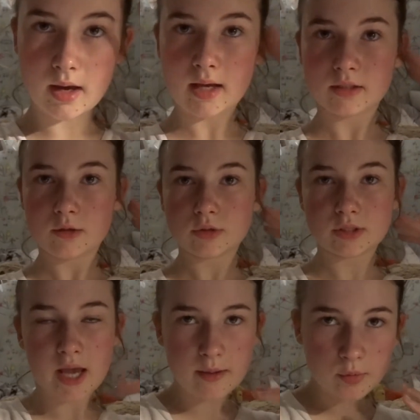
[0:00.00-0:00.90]
as I was
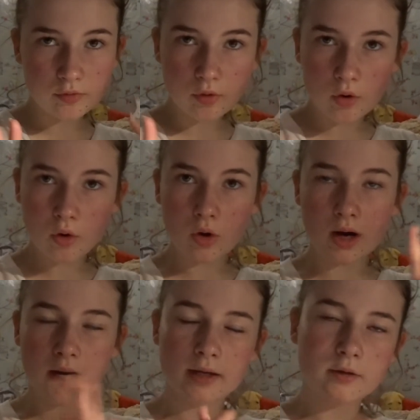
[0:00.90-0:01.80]
saying before,
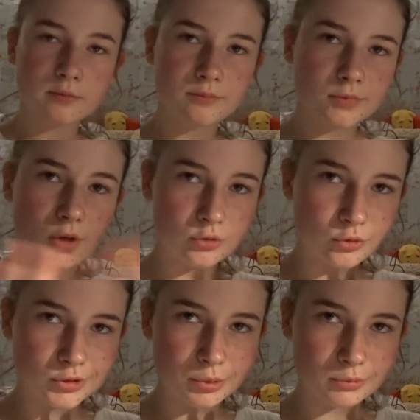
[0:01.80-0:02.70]
no
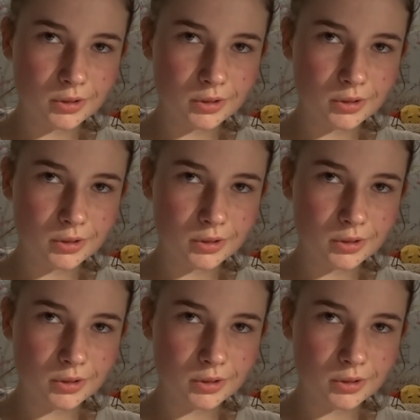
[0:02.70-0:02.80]
storage popped